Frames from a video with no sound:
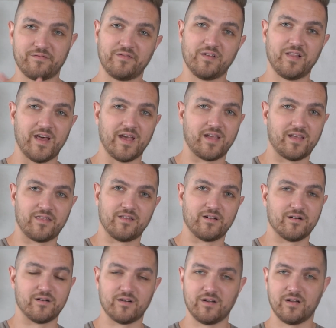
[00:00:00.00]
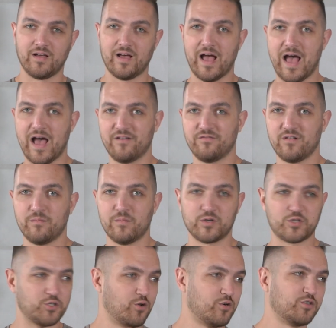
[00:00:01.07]
I feel like they have a
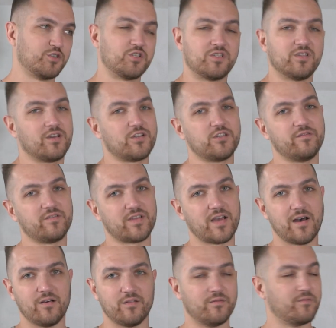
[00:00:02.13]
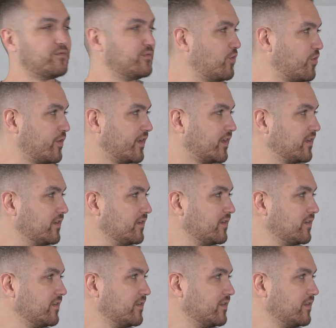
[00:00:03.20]
much larger selection of tile than flooring.